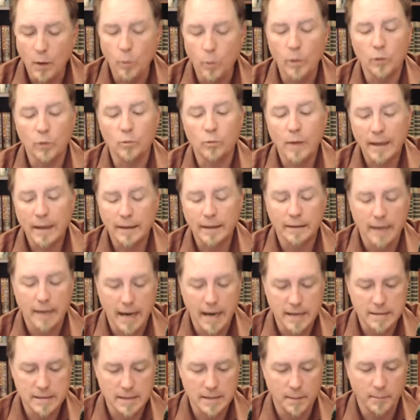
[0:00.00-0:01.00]
will
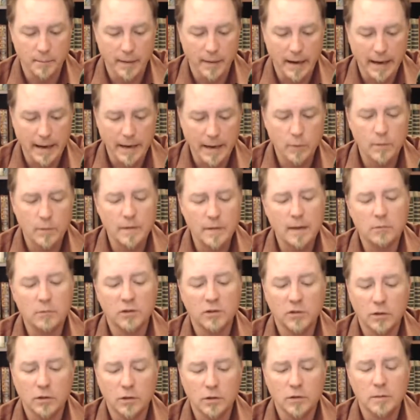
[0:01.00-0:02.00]
recognize them by when they
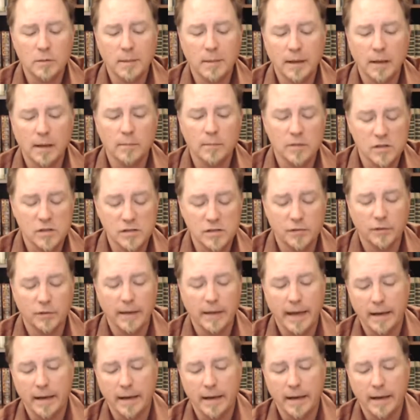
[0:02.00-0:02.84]
return to become useful and